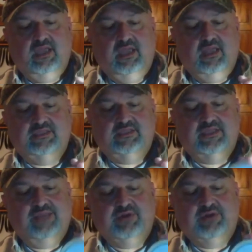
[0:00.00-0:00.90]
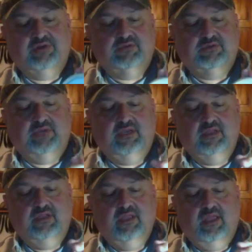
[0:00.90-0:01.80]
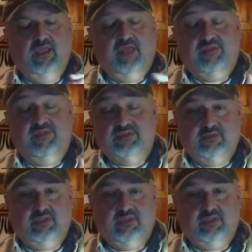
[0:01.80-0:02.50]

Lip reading: This has got my crystal in it. This